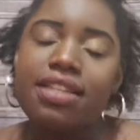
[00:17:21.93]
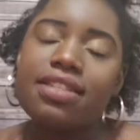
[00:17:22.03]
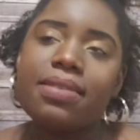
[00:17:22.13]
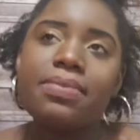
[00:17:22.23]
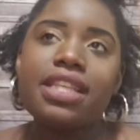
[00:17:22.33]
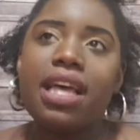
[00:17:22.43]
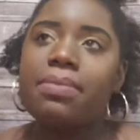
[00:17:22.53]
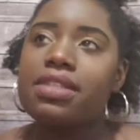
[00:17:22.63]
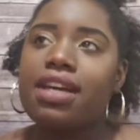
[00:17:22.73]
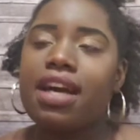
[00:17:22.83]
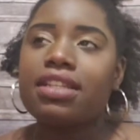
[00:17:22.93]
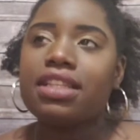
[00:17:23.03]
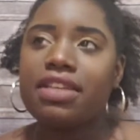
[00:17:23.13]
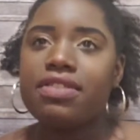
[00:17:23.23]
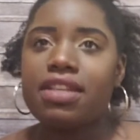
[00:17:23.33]
Sometimes God
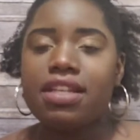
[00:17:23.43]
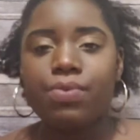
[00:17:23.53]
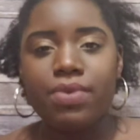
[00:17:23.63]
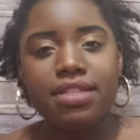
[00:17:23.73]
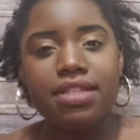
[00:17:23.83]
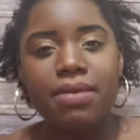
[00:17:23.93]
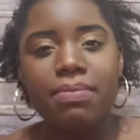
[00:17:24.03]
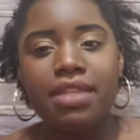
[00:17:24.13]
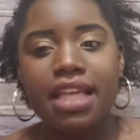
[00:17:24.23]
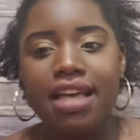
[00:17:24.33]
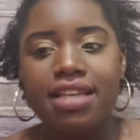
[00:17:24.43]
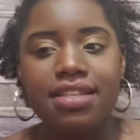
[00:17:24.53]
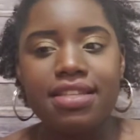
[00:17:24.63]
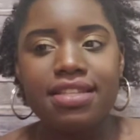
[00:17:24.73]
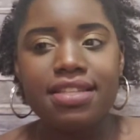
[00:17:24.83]
gives us wisdom that
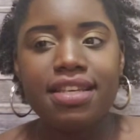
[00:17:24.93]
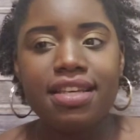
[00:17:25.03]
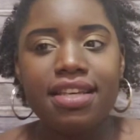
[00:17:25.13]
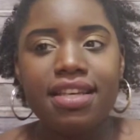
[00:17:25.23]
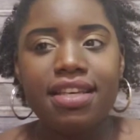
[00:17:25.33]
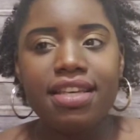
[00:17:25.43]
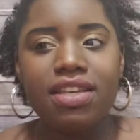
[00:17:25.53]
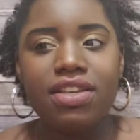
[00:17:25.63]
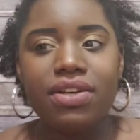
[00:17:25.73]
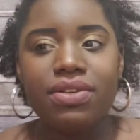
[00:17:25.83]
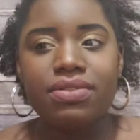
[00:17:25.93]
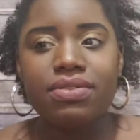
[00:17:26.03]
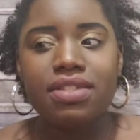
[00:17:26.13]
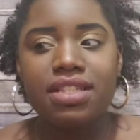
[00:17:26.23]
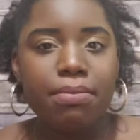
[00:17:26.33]
is, you know,
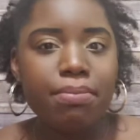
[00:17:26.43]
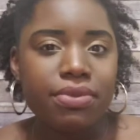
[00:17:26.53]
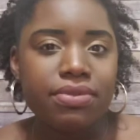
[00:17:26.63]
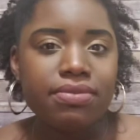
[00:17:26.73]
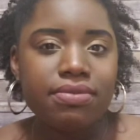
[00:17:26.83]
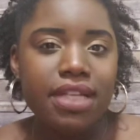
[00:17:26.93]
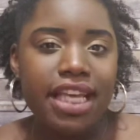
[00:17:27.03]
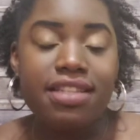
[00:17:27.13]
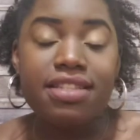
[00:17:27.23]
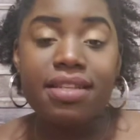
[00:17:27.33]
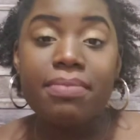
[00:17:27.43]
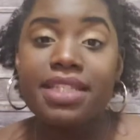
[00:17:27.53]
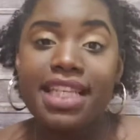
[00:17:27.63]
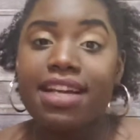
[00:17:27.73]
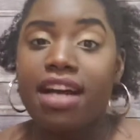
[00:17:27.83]
simple, and some
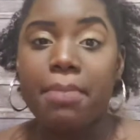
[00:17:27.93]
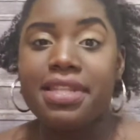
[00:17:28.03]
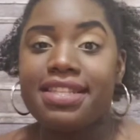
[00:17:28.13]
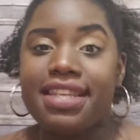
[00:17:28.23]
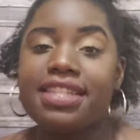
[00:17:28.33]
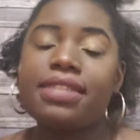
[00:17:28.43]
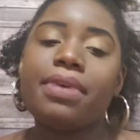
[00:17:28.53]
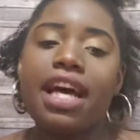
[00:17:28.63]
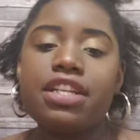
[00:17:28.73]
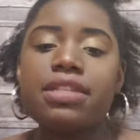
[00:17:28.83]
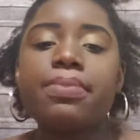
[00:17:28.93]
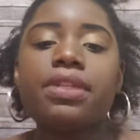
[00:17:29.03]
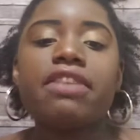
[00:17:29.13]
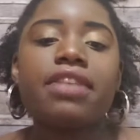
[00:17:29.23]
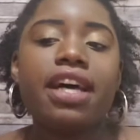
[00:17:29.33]
say common sense, but I just
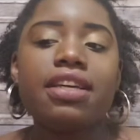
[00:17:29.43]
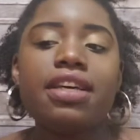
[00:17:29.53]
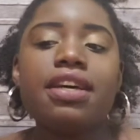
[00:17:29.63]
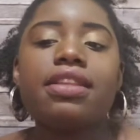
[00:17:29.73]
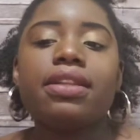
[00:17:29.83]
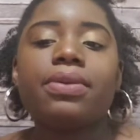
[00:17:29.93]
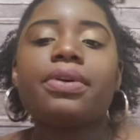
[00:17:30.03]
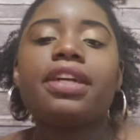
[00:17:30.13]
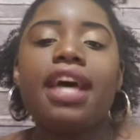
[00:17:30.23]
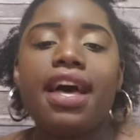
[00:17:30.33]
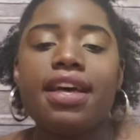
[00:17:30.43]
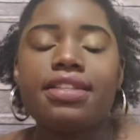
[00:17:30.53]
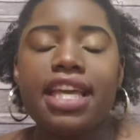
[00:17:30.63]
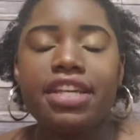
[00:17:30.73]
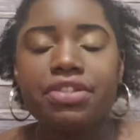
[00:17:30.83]
believe that the Lord
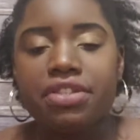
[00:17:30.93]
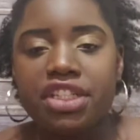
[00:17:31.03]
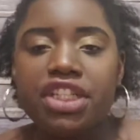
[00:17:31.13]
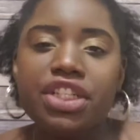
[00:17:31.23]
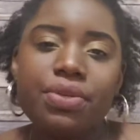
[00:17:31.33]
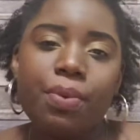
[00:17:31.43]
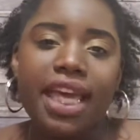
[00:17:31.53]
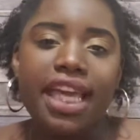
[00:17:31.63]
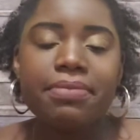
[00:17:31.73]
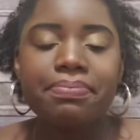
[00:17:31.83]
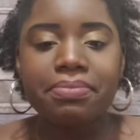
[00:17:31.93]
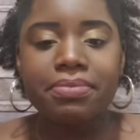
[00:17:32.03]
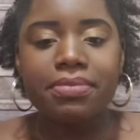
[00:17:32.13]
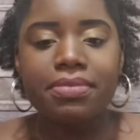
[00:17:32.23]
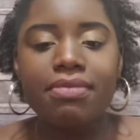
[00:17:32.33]
has a strategic way
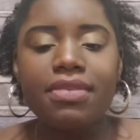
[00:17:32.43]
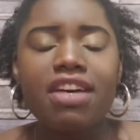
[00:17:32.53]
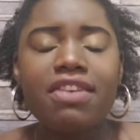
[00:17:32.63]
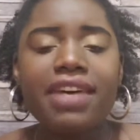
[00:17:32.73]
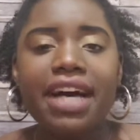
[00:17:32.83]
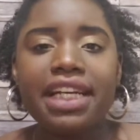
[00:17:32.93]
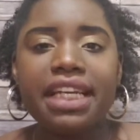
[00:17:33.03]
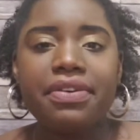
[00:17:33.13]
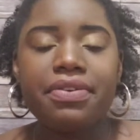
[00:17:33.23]
of how he